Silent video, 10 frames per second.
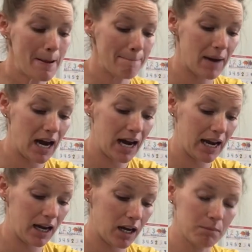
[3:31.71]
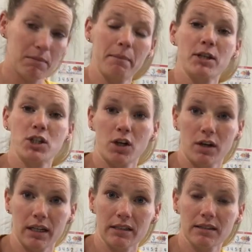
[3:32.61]
my uh, my
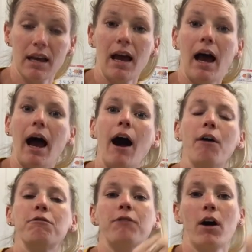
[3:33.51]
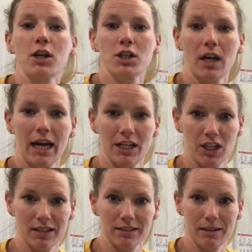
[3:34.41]
maturities, how far should I
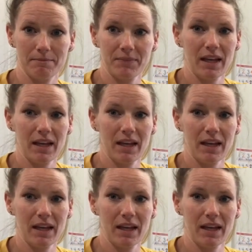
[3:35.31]
adjust it?